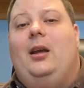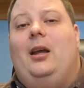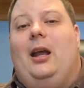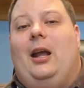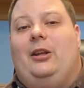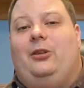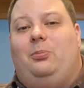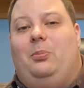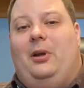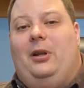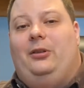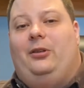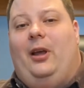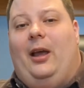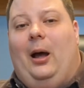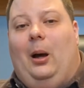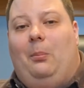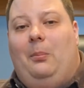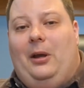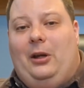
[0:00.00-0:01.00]
It's been to
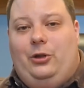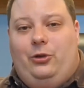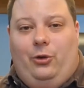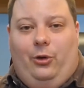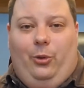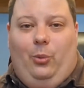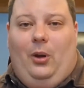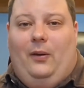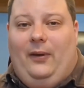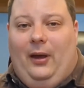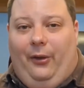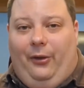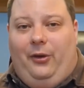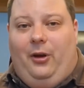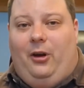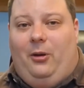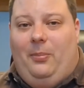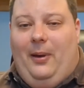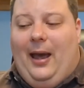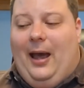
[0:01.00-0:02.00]
help make sure that we have
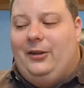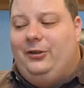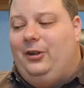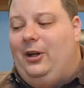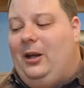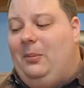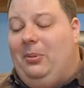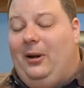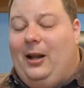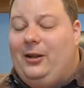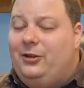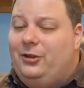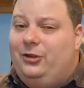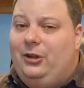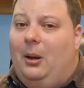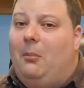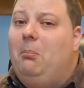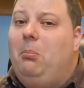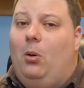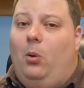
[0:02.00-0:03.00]
healthcare capacity. But at
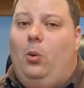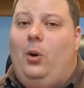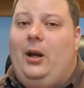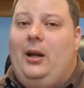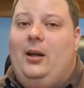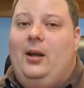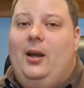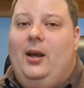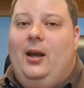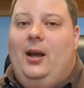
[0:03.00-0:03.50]
some point,